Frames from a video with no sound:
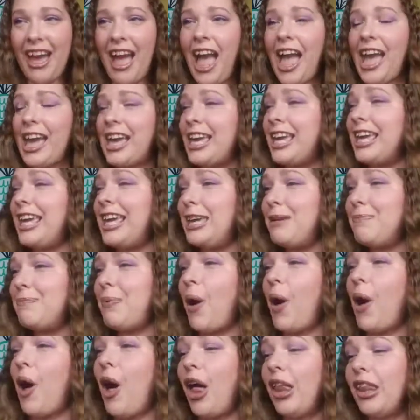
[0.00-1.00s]
I keep
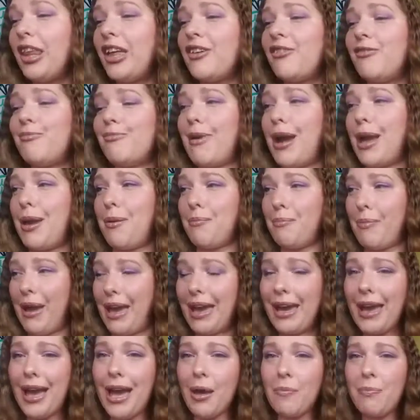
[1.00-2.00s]
all of my
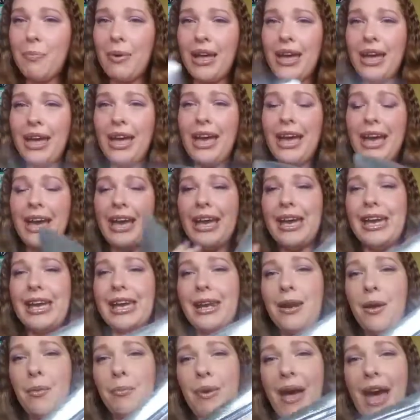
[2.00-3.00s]
makeup
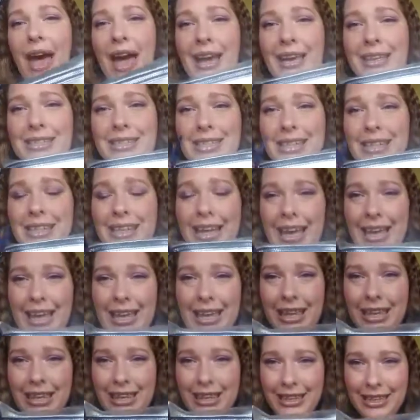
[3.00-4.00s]
in bags like
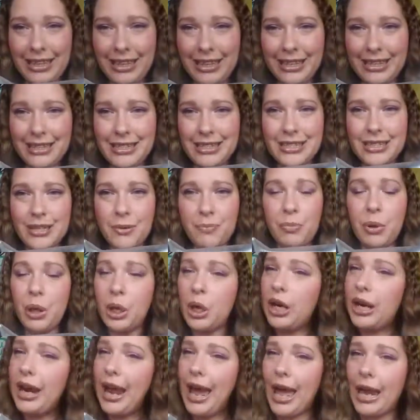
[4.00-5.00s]
these per
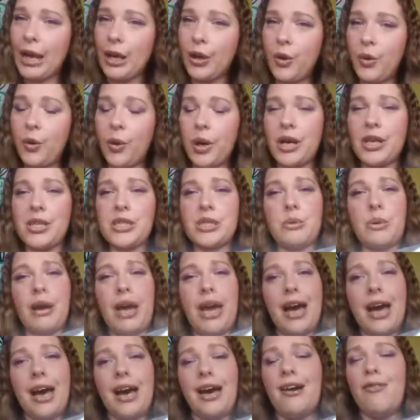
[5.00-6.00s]
category. So I
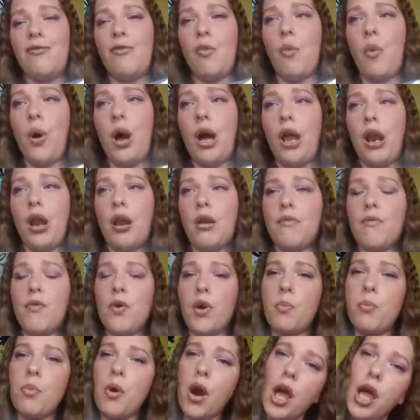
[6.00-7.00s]
have one for
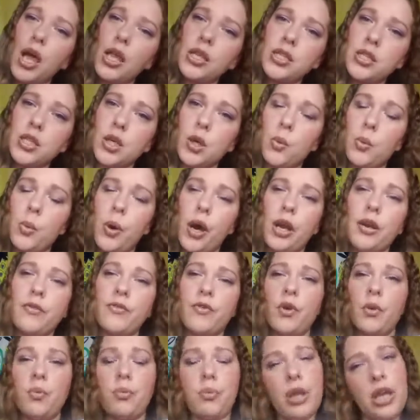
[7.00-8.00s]
bronzer, one
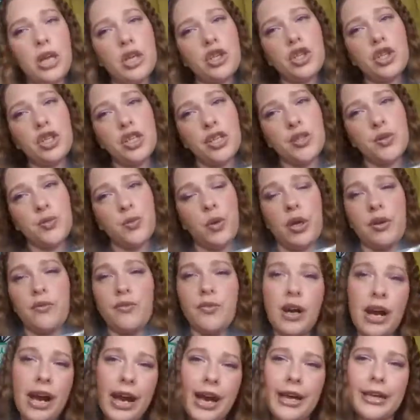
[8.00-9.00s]
for blushes, one
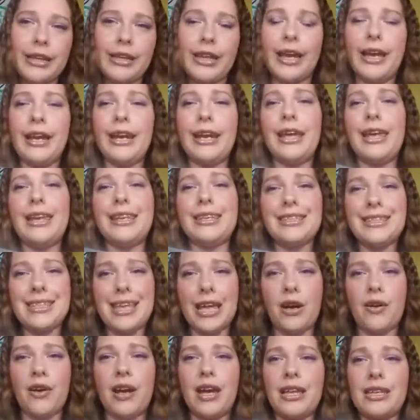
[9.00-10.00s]
for highlight,
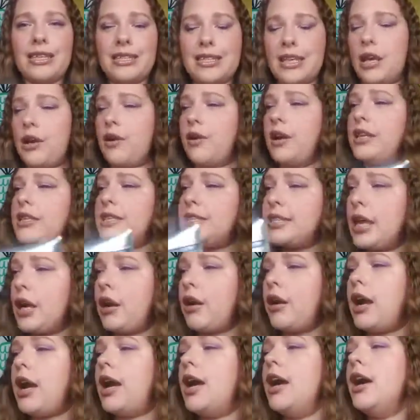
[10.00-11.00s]
etc., etc.,
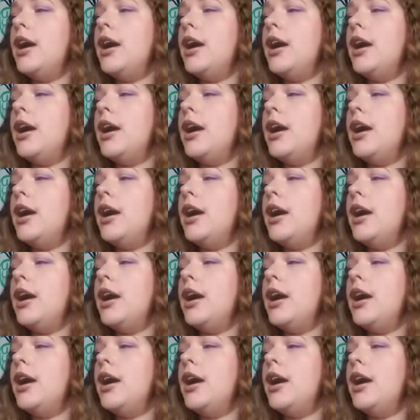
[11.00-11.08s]
etc.